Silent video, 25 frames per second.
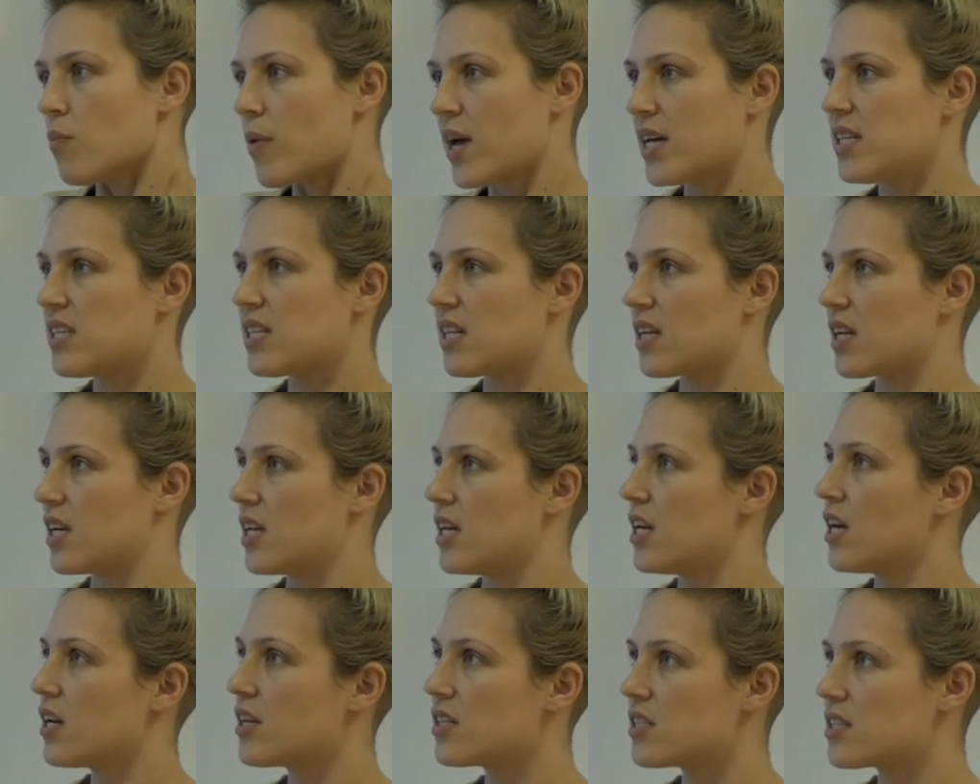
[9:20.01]

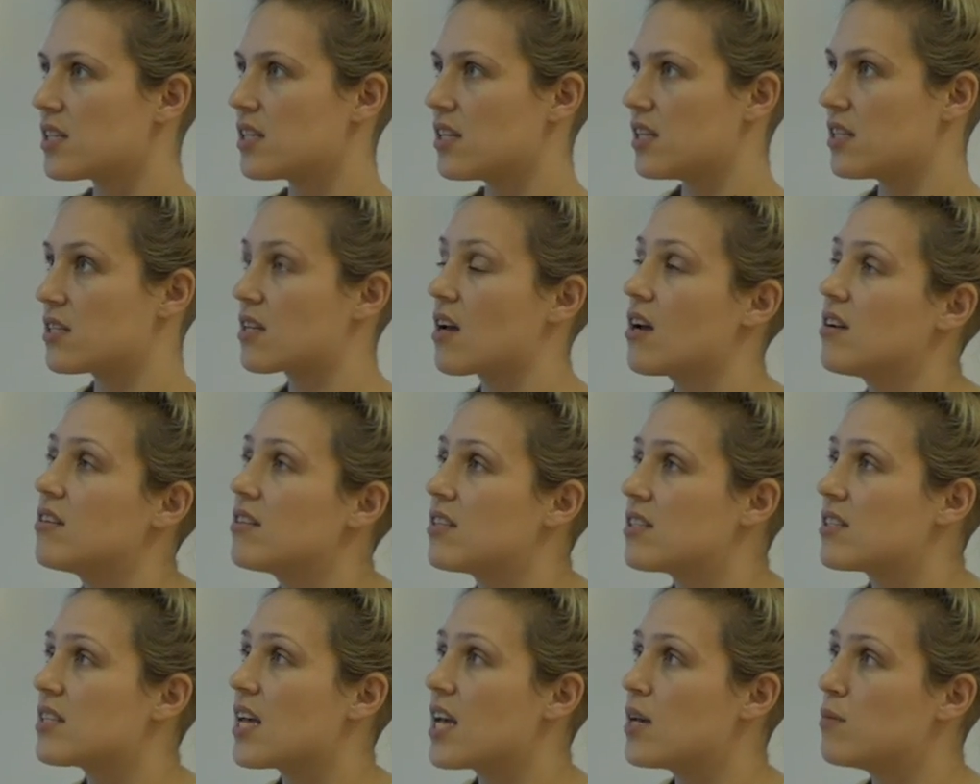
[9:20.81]
basically, it's
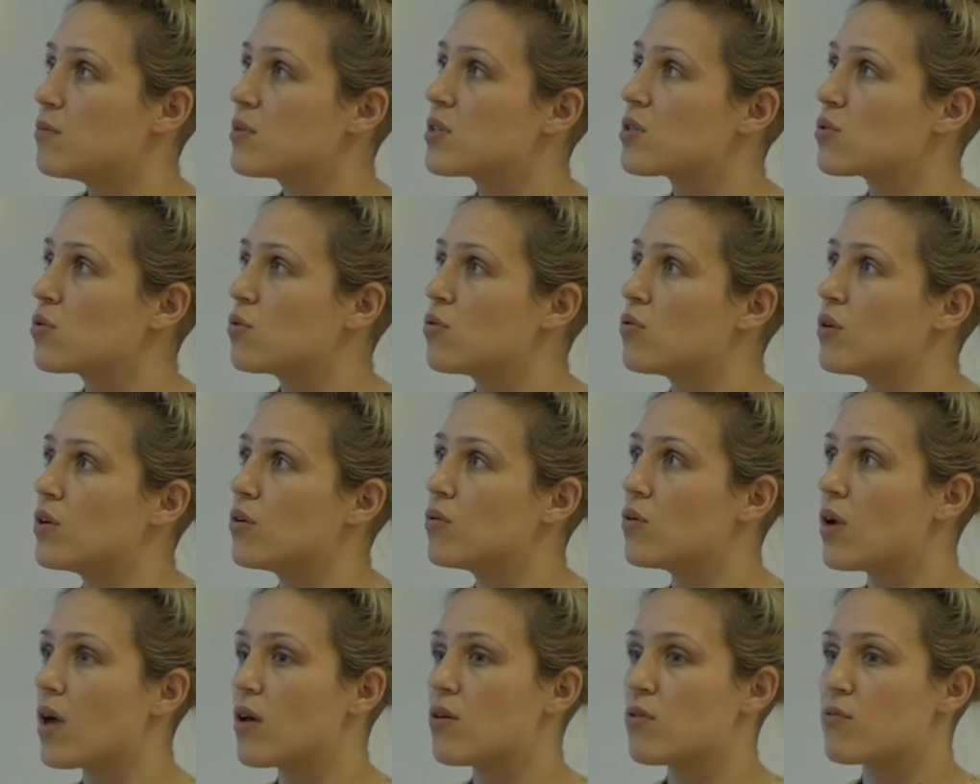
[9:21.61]
kind of the same
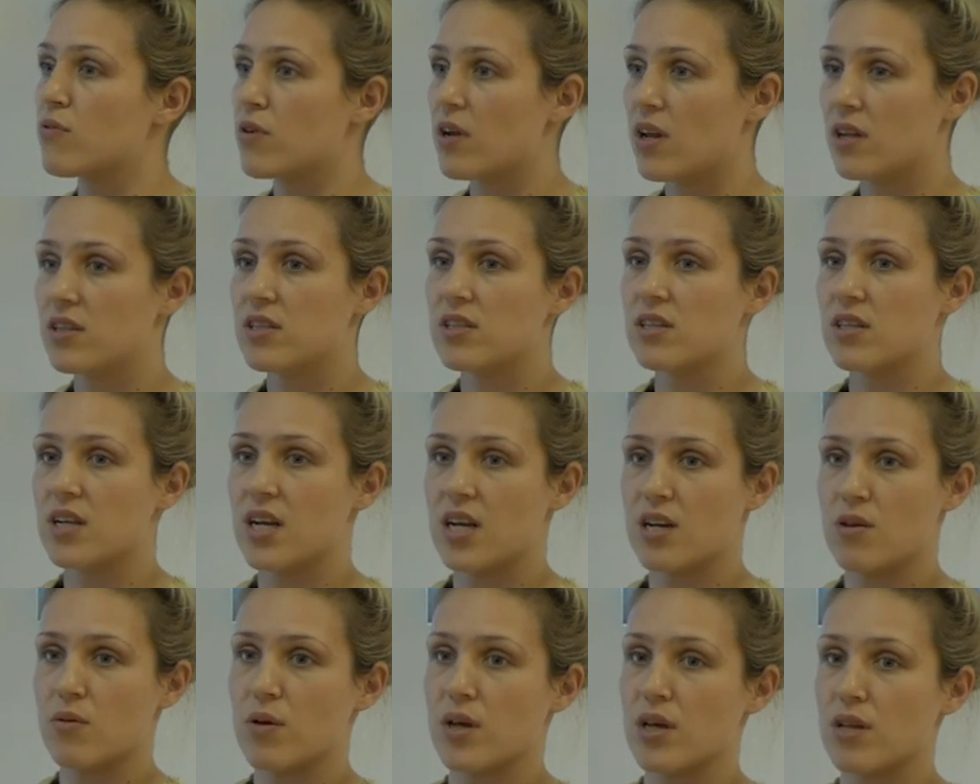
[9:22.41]
story all over
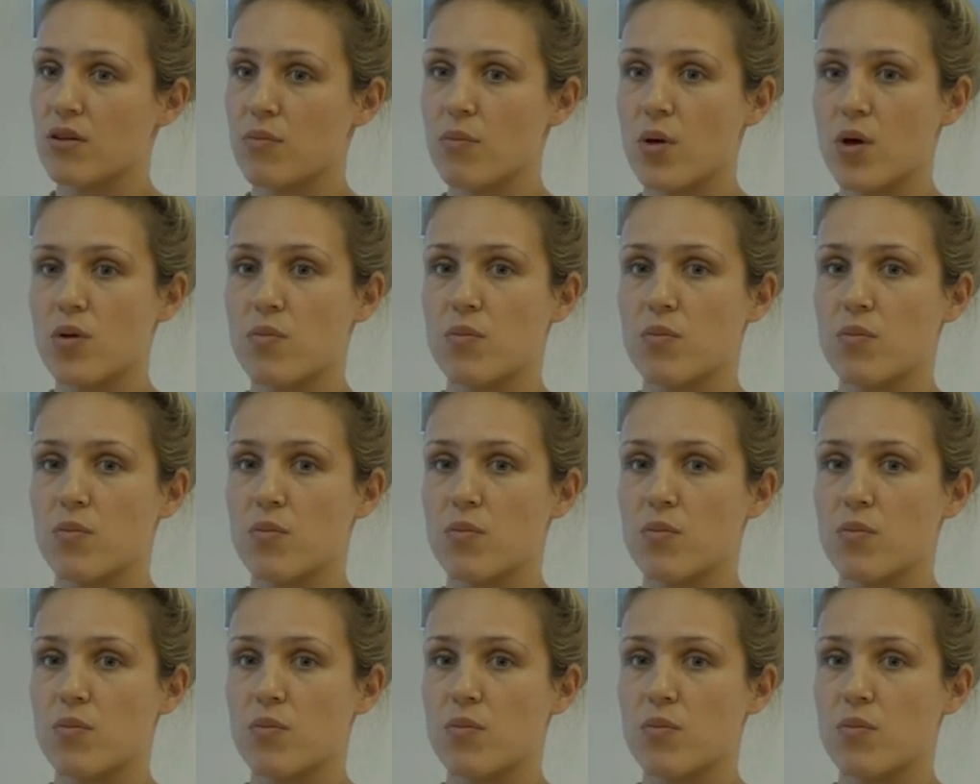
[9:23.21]
London anyway at the